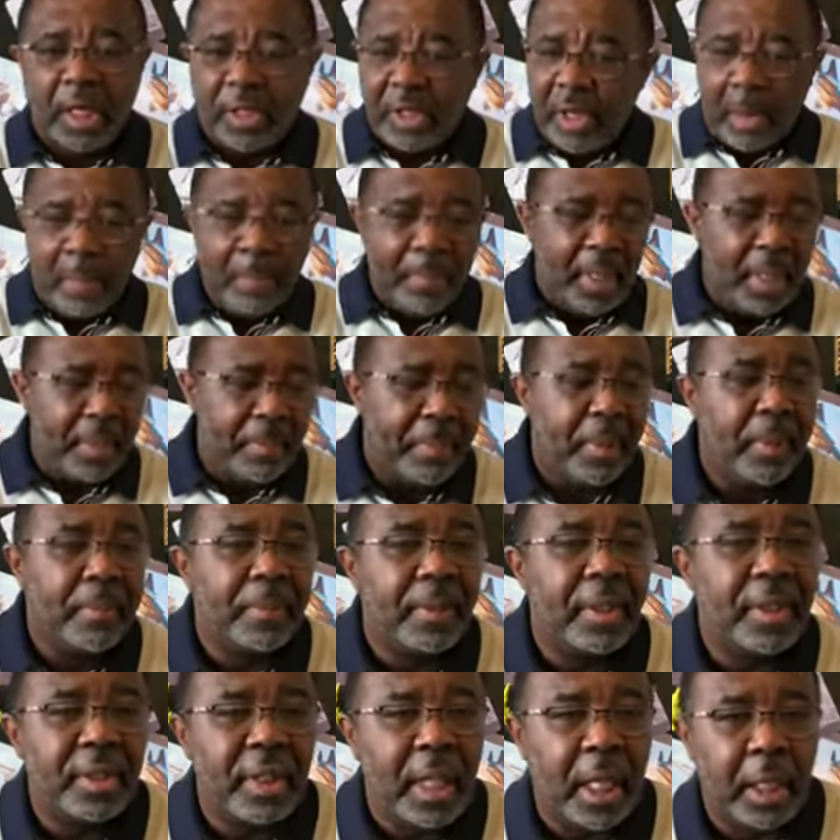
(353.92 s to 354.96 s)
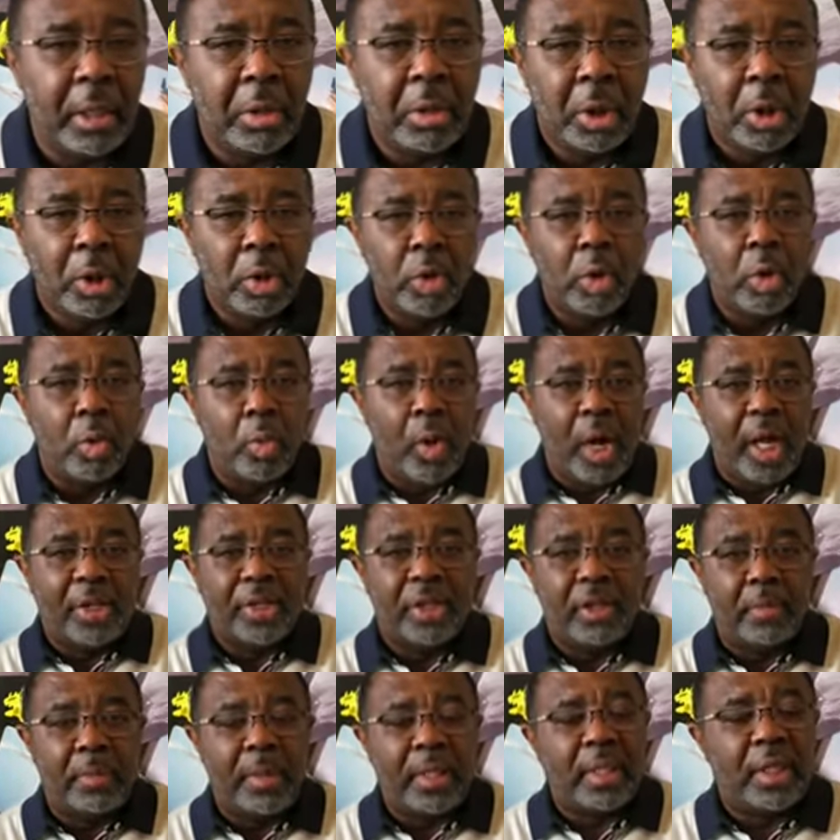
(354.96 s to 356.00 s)
And there are many people today who are
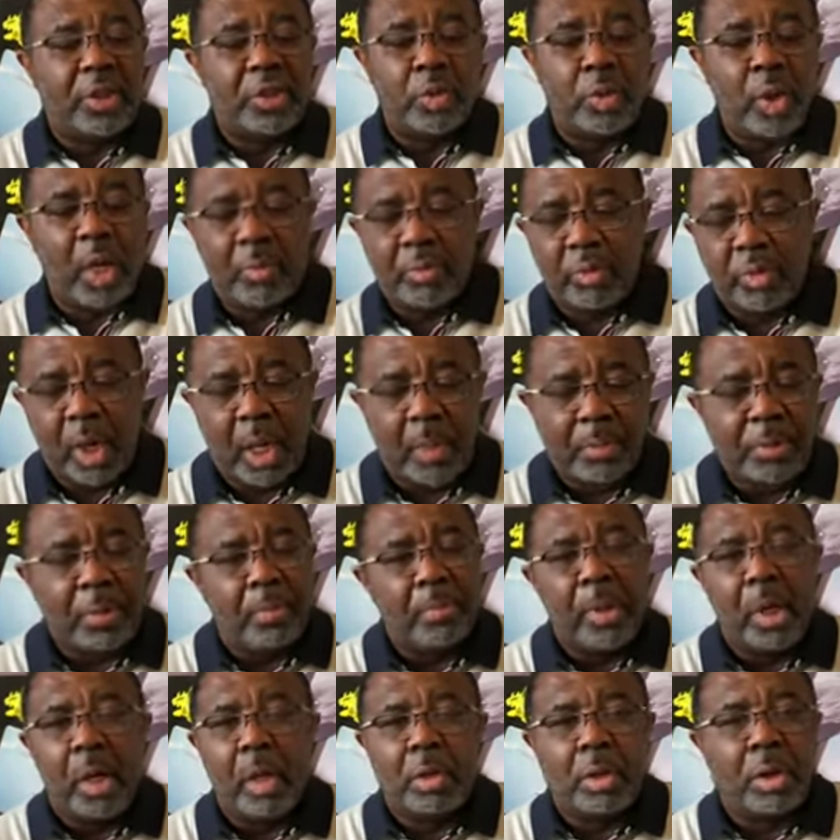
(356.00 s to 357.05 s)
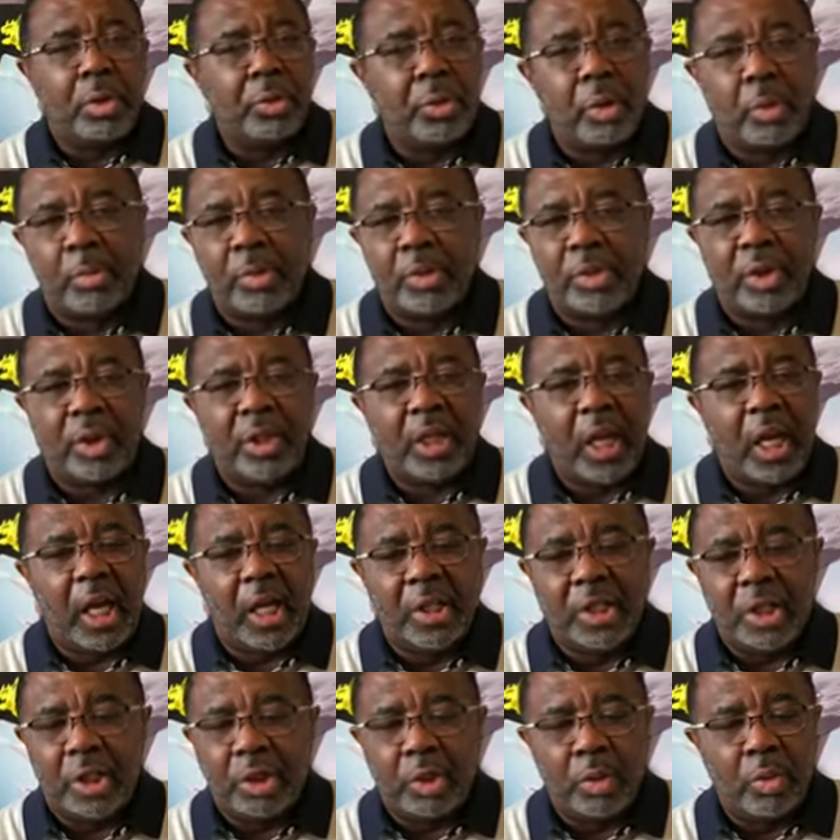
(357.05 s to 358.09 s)
watching me that you have dropped the ball on numerous
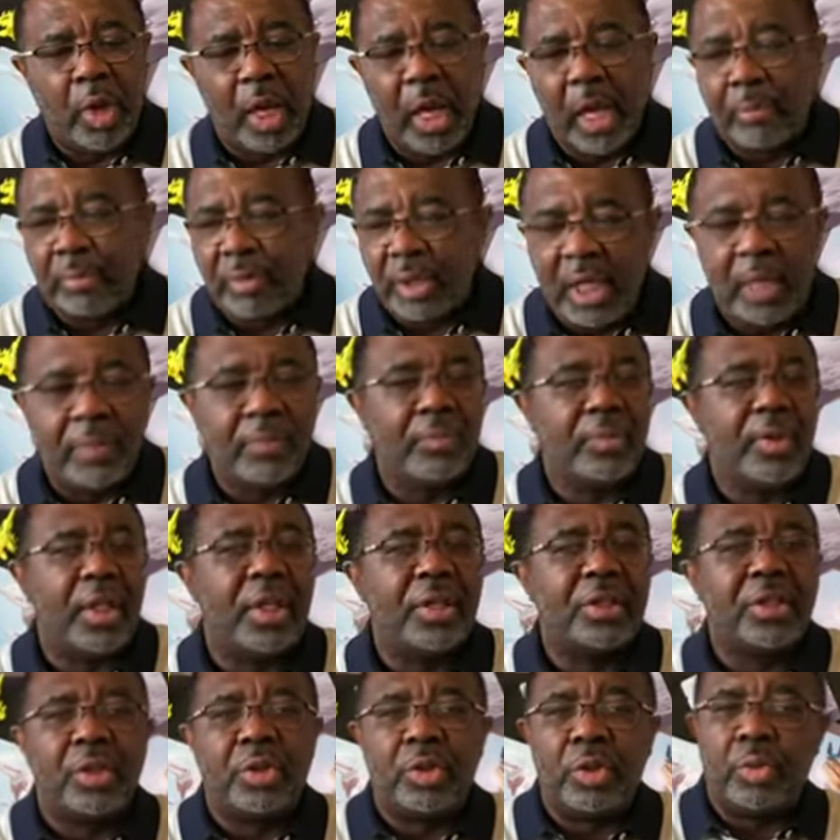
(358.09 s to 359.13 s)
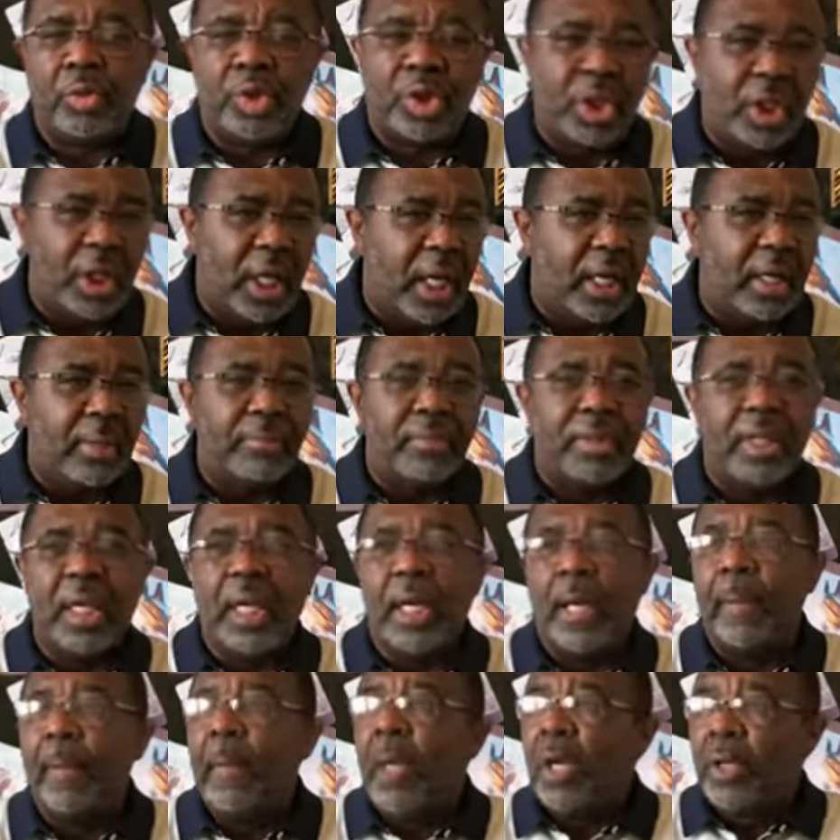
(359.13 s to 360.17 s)
occasions. You have done things that you should not have
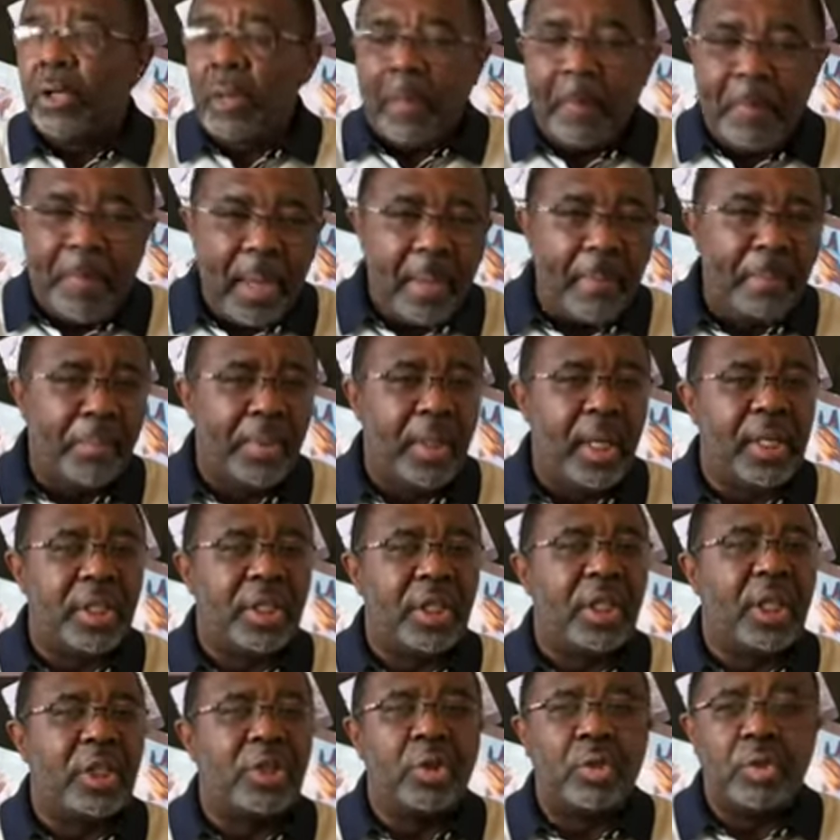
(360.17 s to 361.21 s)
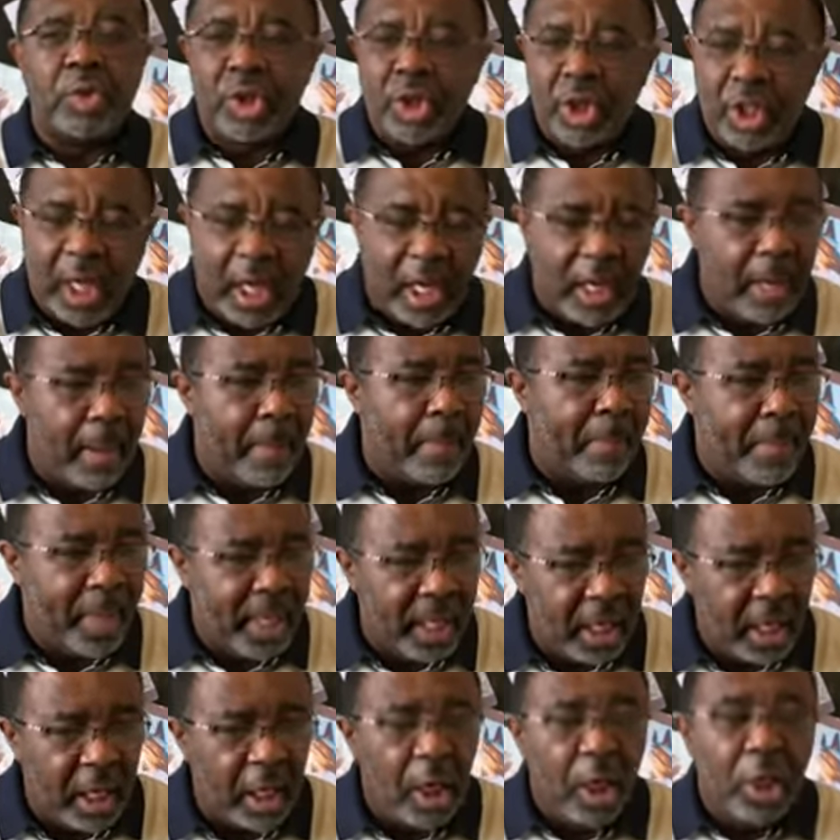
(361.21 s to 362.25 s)
done. You've been places that you should not have
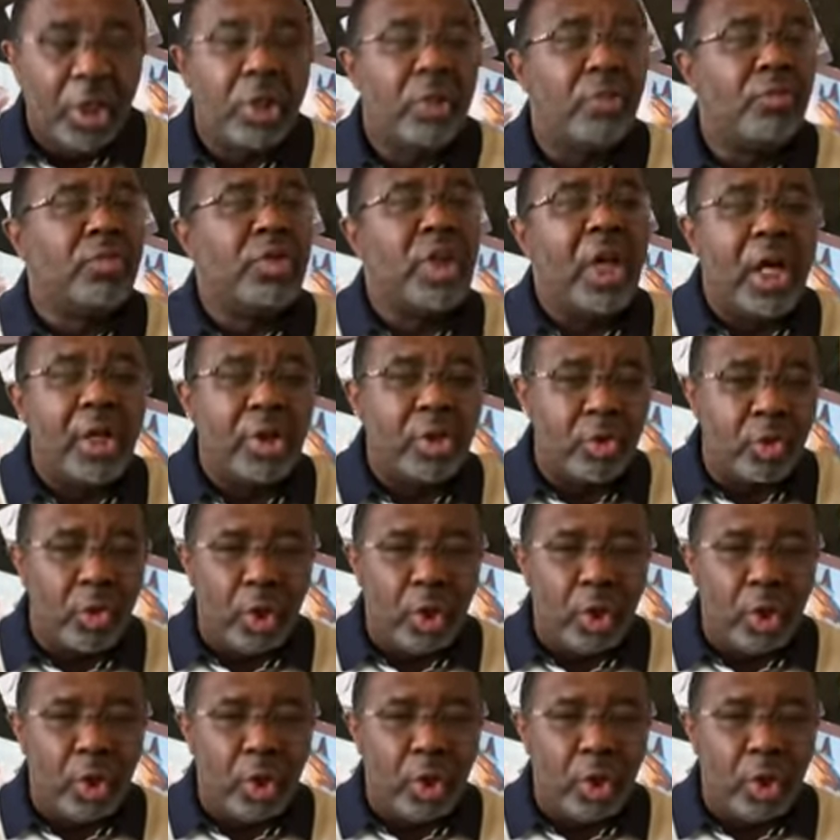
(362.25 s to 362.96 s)
been. You've done